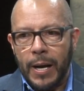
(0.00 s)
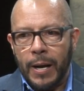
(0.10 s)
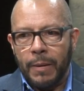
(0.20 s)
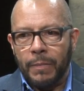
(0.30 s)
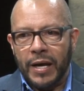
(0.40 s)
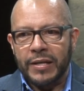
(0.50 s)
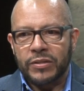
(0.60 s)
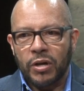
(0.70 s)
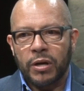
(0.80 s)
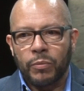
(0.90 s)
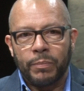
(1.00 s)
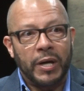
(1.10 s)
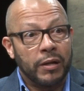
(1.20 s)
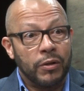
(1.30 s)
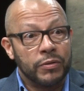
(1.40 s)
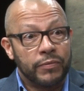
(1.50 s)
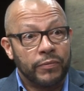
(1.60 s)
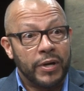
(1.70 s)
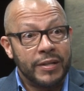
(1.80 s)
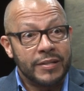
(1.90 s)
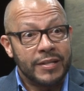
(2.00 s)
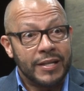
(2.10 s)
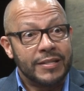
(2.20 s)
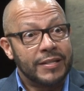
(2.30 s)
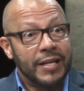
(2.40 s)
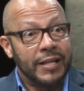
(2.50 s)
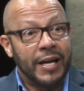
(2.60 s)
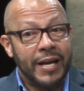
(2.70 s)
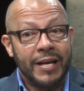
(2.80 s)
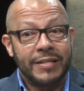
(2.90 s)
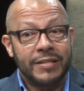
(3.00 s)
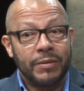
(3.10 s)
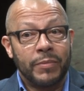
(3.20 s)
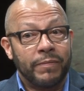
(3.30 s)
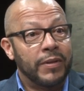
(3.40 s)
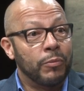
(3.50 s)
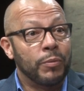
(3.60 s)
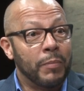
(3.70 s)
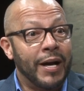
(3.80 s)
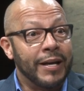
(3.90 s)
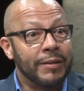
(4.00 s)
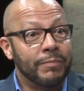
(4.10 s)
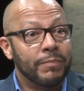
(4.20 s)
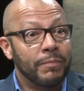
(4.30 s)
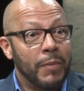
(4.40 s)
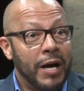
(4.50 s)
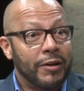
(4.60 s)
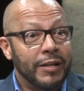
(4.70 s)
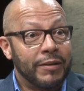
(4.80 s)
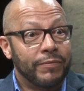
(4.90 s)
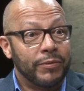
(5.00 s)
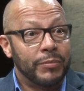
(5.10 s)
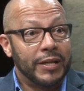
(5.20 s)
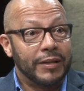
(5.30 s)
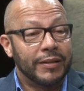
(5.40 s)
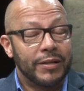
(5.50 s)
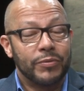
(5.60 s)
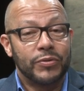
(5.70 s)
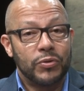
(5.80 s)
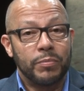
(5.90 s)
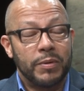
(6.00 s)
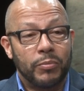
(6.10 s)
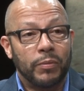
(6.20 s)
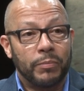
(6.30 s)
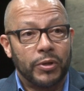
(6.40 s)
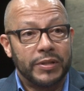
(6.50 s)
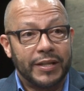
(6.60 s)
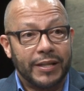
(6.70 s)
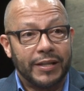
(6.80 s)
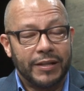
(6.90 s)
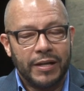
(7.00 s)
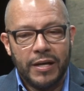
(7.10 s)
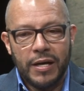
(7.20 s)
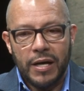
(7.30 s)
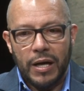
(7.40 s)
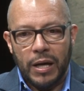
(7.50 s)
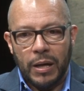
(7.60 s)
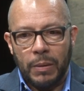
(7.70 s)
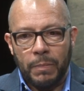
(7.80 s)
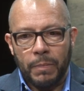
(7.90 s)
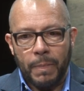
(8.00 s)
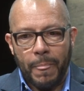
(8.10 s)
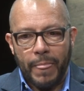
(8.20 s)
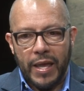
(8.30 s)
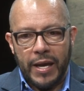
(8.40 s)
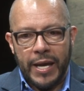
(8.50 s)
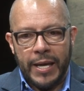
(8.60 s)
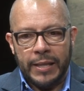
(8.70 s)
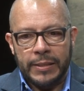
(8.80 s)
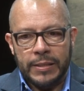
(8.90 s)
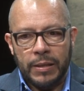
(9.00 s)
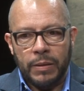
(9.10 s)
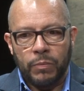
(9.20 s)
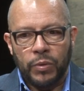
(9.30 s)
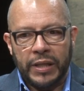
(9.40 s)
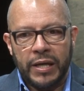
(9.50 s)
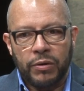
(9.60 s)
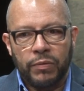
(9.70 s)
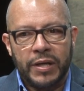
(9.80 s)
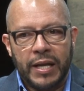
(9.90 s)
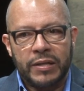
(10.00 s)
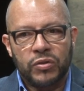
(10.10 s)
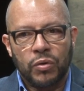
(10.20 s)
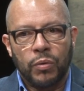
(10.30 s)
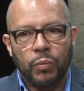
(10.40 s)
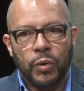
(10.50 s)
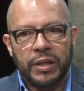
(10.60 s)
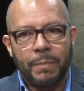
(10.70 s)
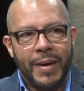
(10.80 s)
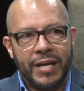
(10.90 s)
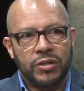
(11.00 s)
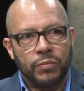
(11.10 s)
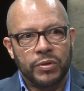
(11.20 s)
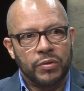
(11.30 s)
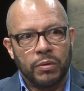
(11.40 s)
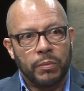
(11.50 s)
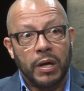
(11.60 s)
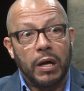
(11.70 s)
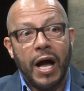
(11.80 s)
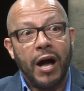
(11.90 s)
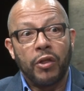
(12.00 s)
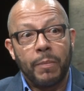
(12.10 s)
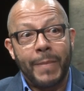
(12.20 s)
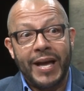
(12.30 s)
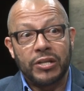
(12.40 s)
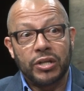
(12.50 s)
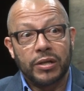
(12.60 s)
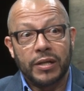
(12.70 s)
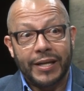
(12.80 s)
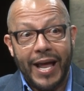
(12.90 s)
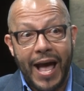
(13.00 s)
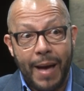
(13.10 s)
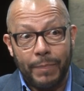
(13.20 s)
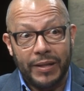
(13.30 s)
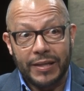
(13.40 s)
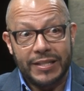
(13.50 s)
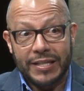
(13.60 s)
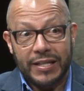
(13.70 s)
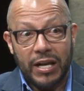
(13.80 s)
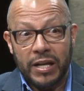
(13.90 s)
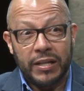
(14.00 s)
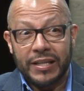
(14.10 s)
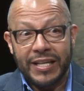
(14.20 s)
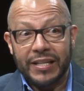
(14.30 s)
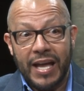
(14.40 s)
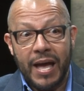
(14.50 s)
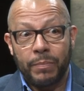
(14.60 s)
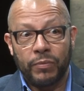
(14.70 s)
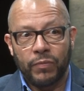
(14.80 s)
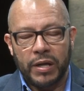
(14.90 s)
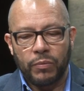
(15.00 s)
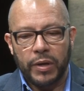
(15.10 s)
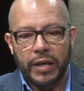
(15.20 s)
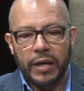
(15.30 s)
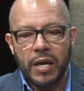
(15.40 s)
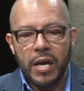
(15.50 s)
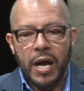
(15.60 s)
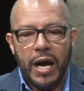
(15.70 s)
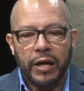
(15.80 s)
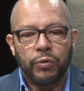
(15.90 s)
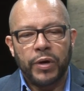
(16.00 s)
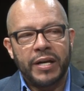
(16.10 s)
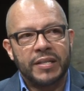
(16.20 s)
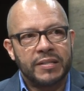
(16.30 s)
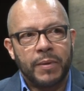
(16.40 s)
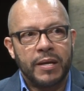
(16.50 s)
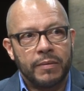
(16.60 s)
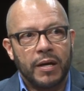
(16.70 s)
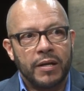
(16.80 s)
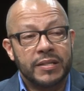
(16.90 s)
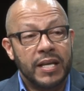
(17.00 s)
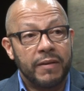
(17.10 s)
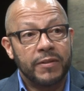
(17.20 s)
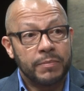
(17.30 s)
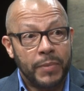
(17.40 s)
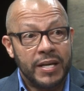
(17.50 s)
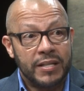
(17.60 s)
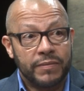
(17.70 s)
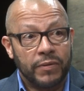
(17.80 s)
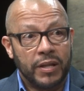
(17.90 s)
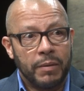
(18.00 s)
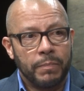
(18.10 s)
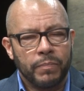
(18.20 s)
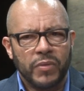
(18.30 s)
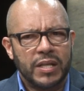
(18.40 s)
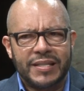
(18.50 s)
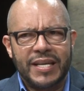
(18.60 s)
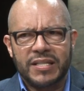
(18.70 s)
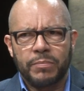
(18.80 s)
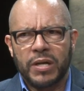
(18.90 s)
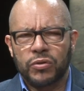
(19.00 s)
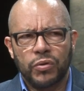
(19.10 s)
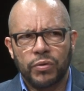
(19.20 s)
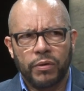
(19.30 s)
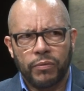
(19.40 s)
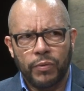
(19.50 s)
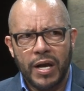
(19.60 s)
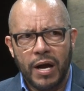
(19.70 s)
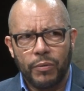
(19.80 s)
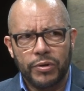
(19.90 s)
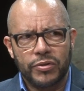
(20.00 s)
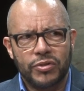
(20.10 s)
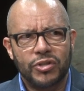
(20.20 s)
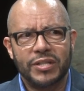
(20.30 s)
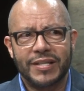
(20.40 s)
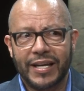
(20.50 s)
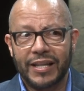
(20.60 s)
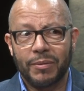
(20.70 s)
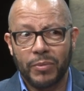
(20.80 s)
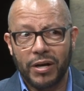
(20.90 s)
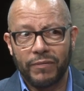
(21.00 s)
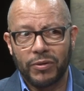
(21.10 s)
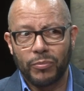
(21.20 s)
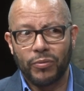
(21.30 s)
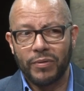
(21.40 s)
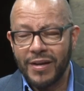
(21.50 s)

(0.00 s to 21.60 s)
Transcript: Um, I started with my close friends, mm-hmm. and I asked them if they would mind modeling for me. It was mm. two people in particular. Mm. Um, and uh, when they agreed, I saw what the magic was all about, how the magic could happen, because it, it didn't happen right away. Right. I create a, spa- a safe space mm -hmm. for them. Mm-hmm. It takes about two to three hours right. just to get them comfortable.